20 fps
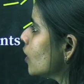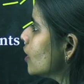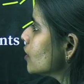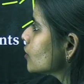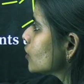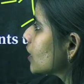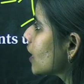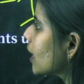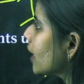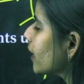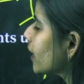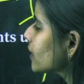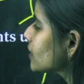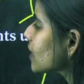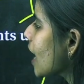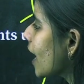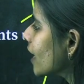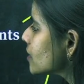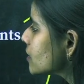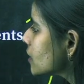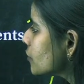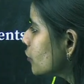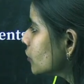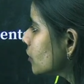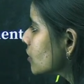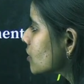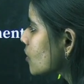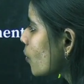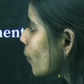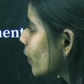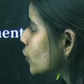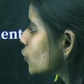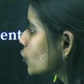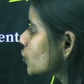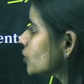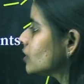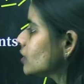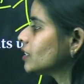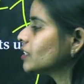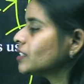So the correct answer for this
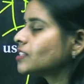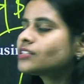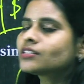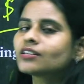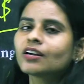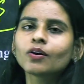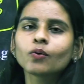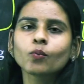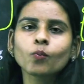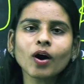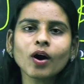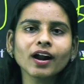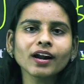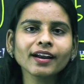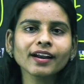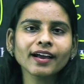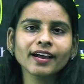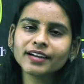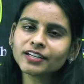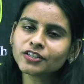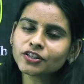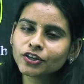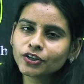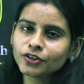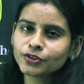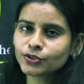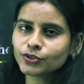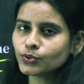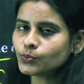question is 1 and 2